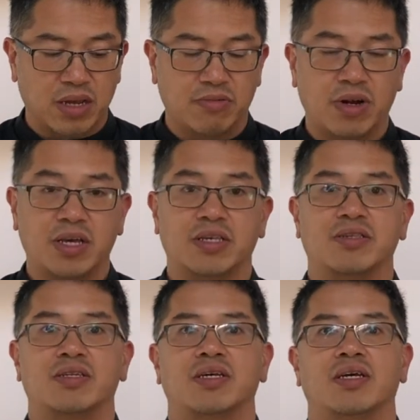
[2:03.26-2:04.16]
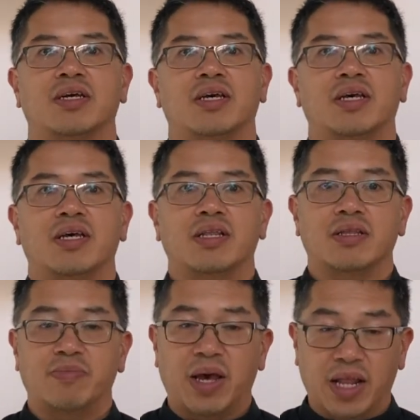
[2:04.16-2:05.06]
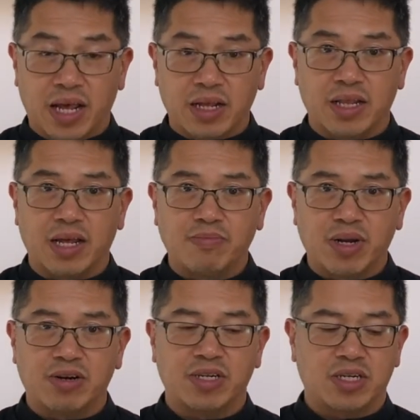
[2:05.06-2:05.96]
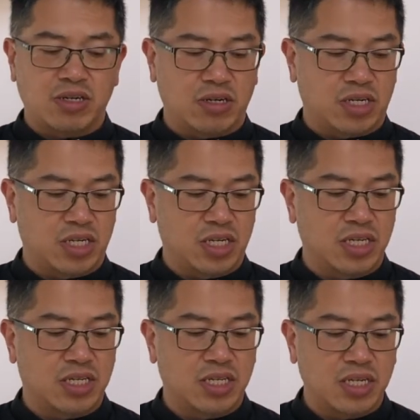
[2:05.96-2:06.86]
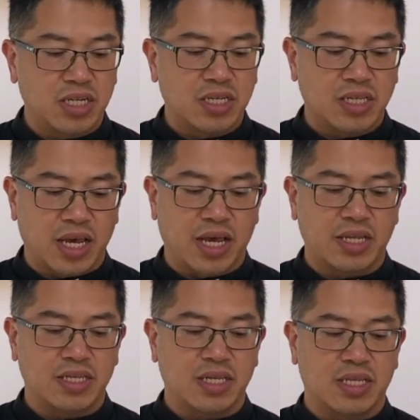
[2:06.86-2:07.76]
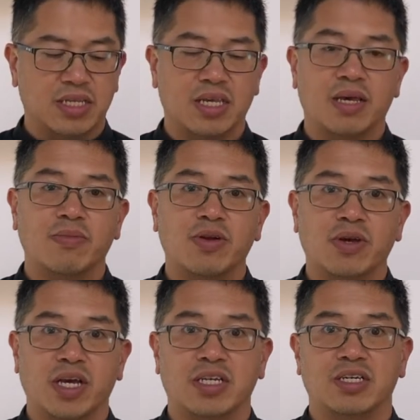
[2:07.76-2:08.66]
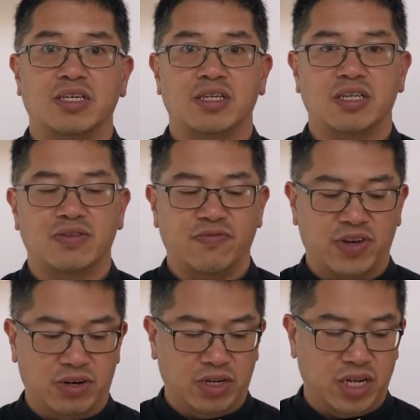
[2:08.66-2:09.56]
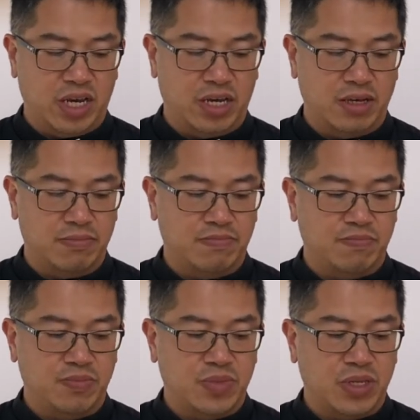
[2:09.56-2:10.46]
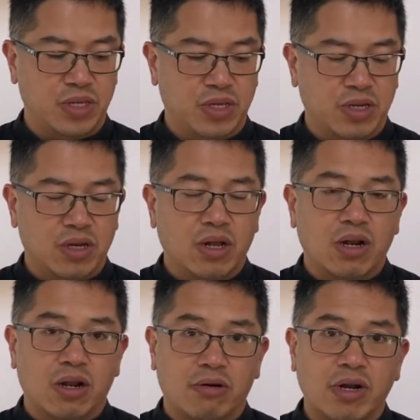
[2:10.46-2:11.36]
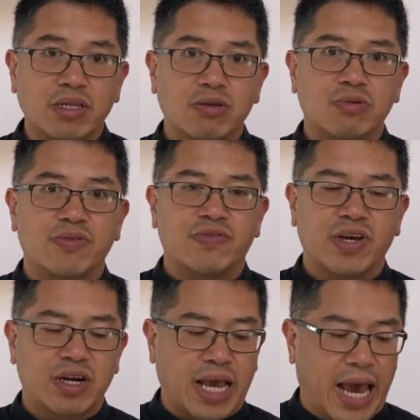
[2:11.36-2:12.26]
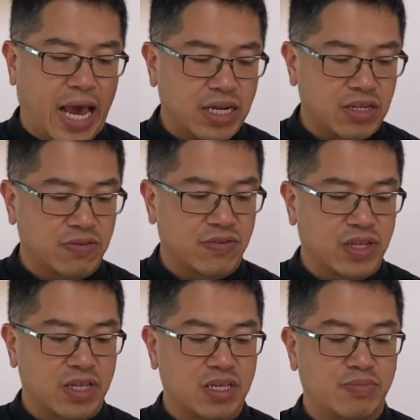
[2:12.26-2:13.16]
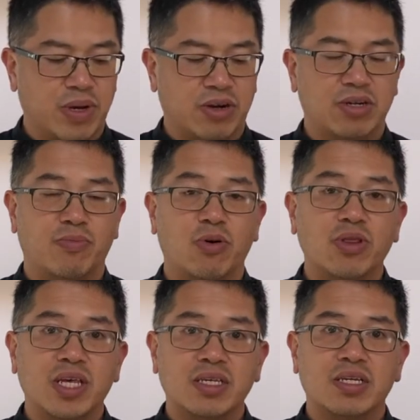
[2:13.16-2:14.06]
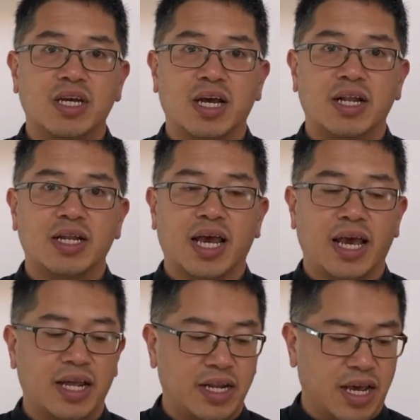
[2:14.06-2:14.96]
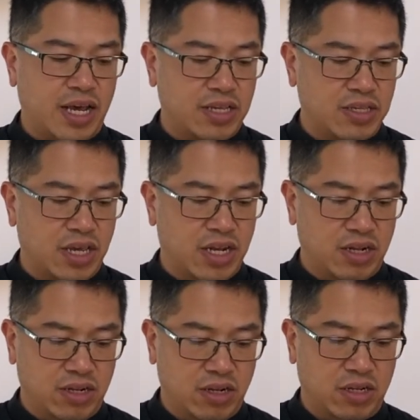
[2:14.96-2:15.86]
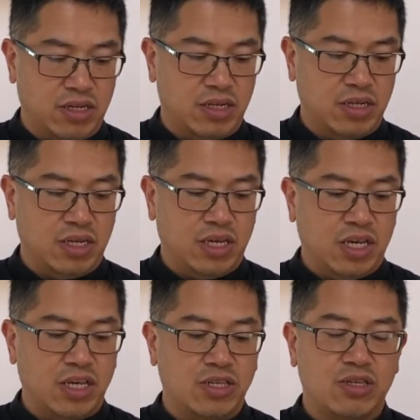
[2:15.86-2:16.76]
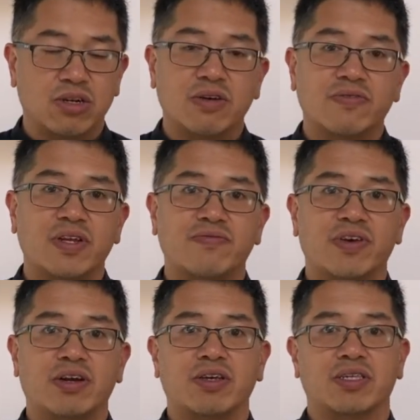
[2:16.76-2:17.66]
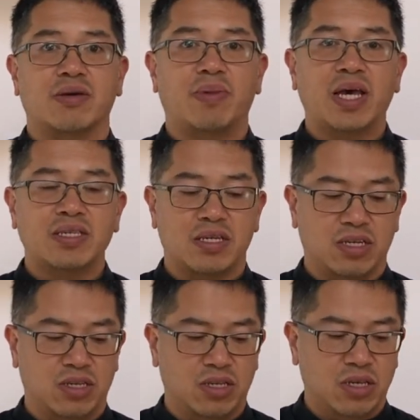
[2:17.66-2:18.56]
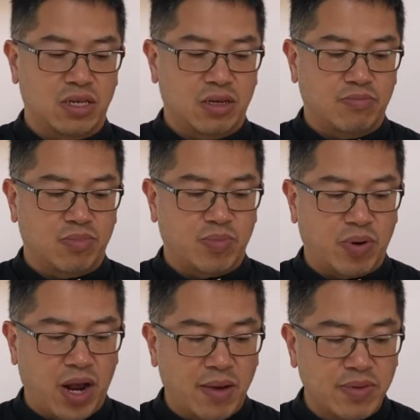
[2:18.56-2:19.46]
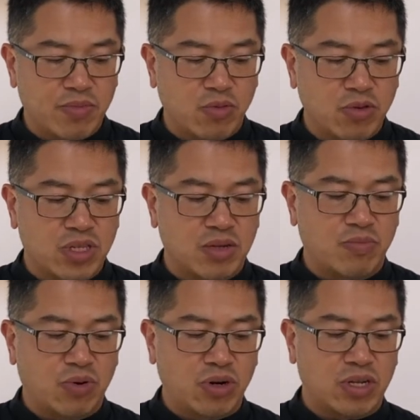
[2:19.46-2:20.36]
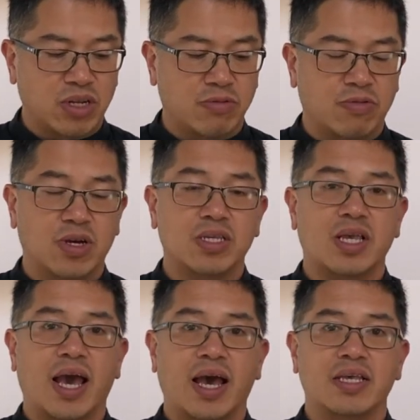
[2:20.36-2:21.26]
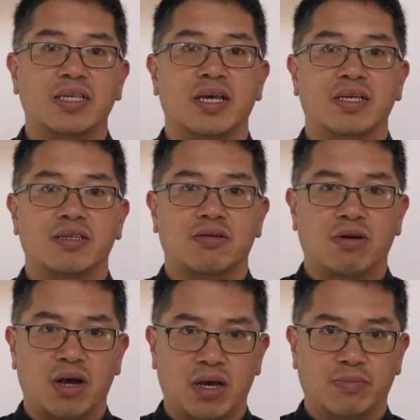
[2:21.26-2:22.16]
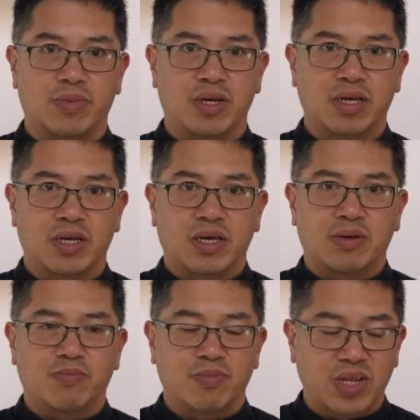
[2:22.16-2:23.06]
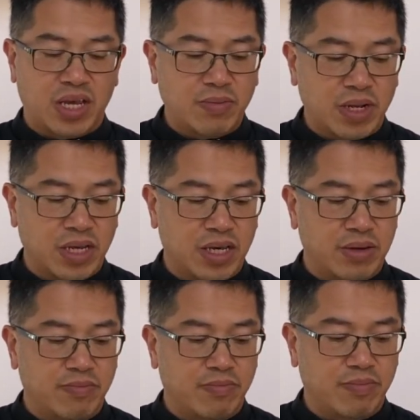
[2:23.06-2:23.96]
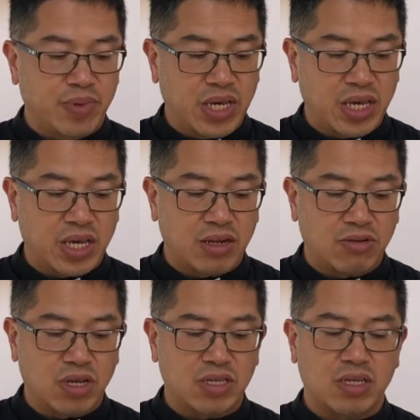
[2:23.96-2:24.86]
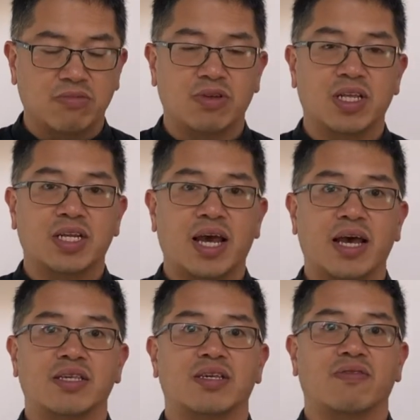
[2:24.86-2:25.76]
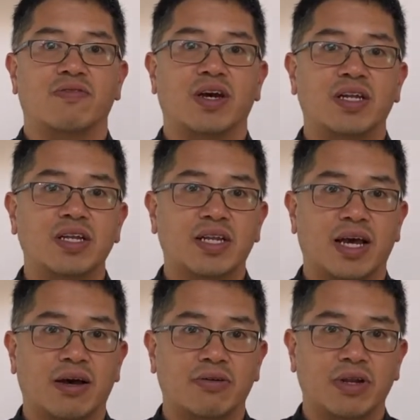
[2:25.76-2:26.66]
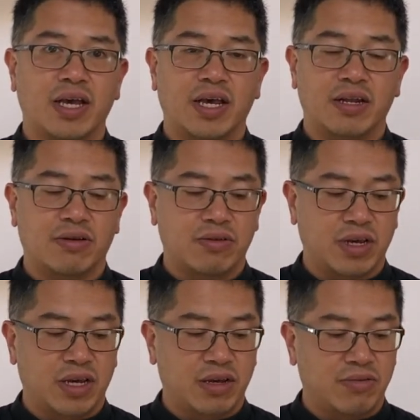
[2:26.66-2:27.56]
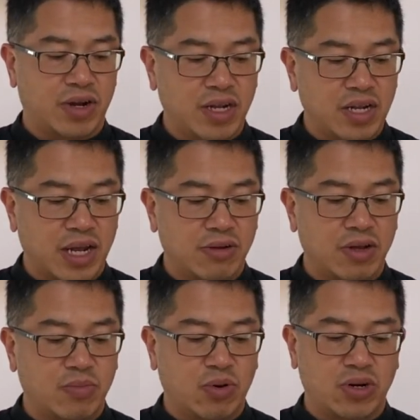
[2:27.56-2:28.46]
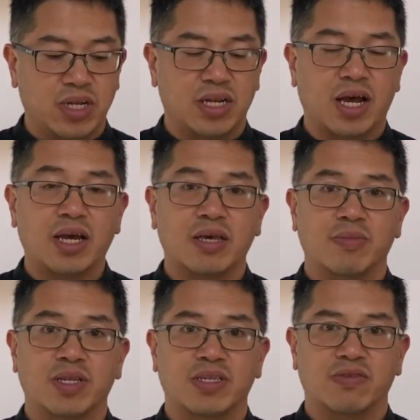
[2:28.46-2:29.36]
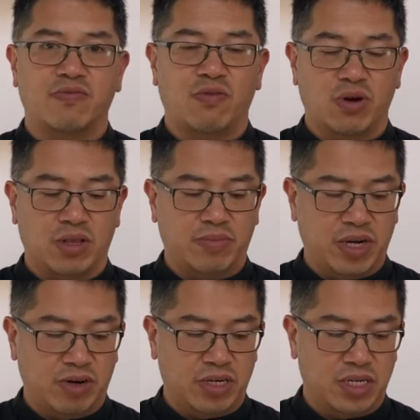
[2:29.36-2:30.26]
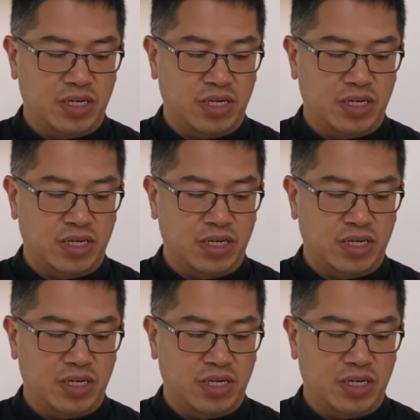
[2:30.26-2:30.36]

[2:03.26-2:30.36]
and raised. The, that, that parish church is still stands in the same location to this very day. Lorenzo was very active in his parish both as a child and as an adult. He served in various capacities, but perhaps most important was as a scribe, namely being entrusted with the task of writing down and uh, writing down important documents for the parish.